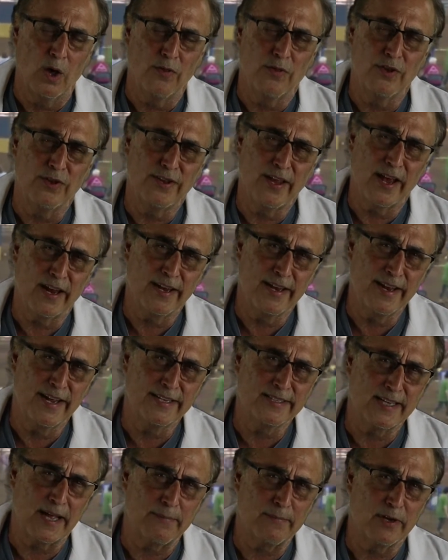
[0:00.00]
the
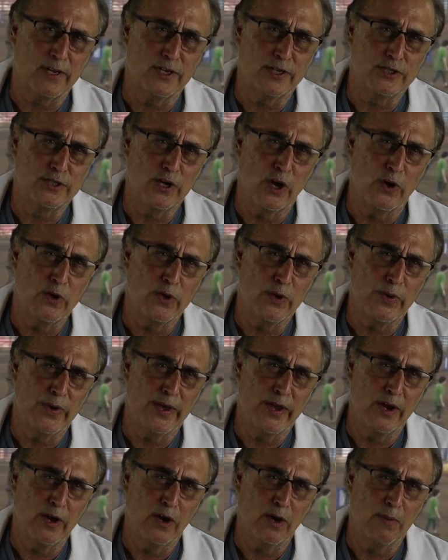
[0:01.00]
techniques I'm going to show you
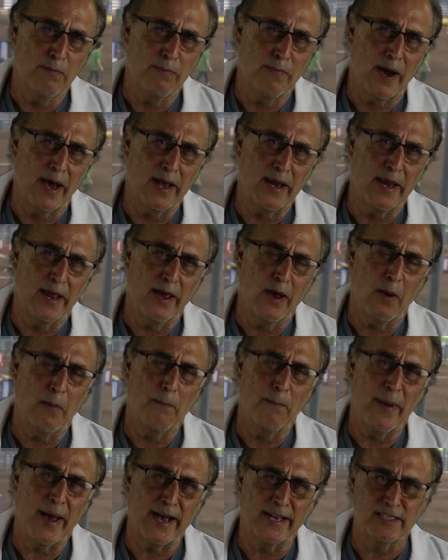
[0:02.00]
here might help
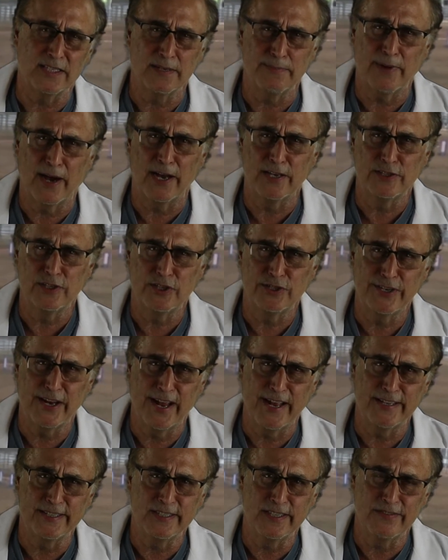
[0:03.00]
maximize your
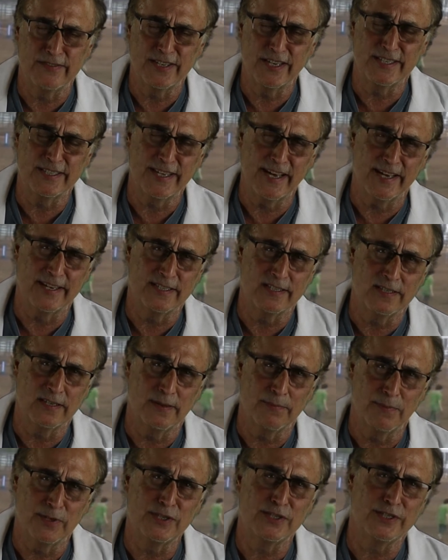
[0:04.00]
chances of success.
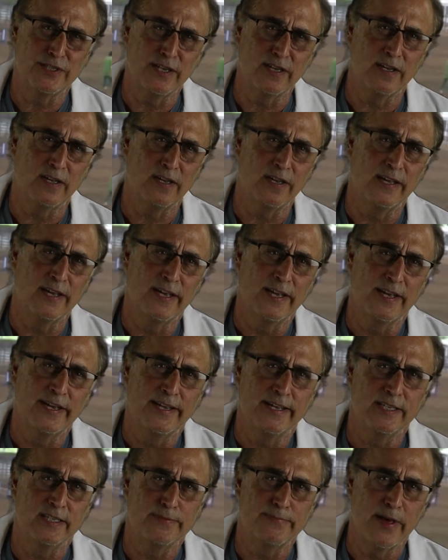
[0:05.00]
But still,
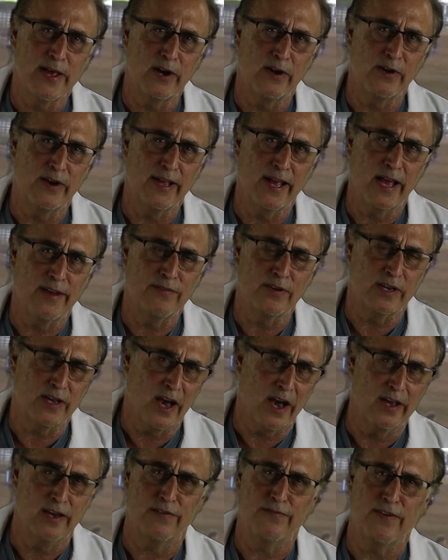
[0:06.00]
it's better to have a
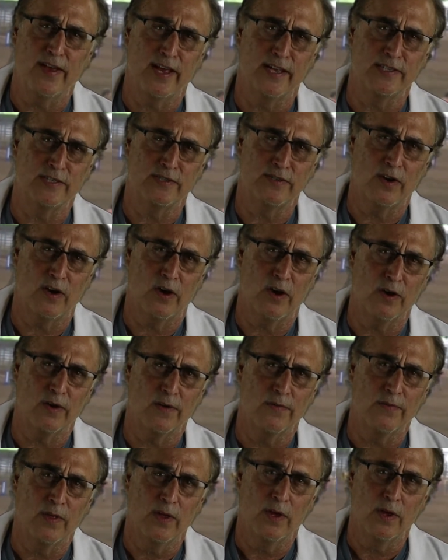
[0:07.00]
kind of fast dog
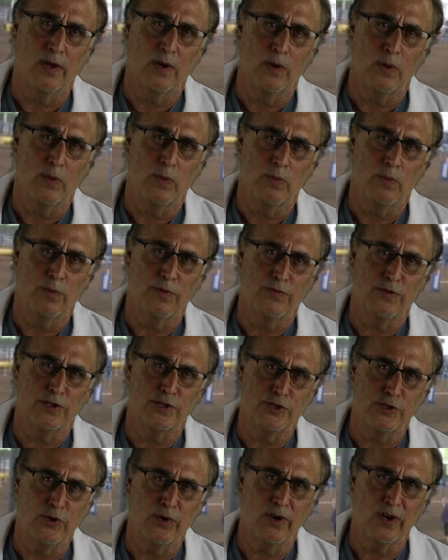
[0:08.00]
with a
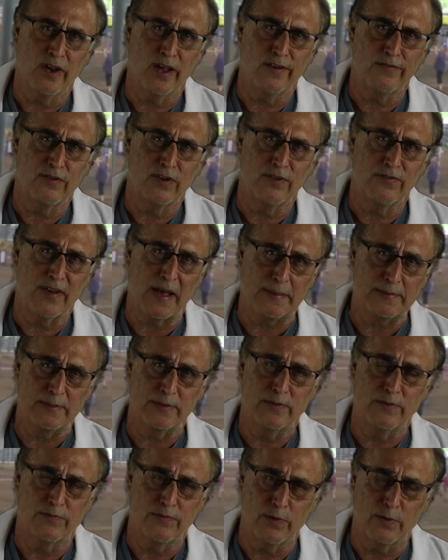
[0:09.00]
certain level of
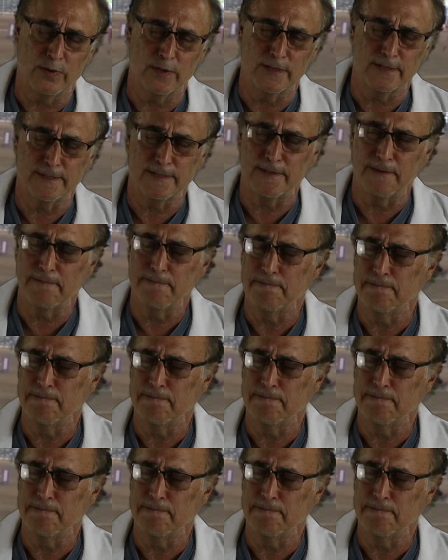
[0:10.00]
obstacle focus.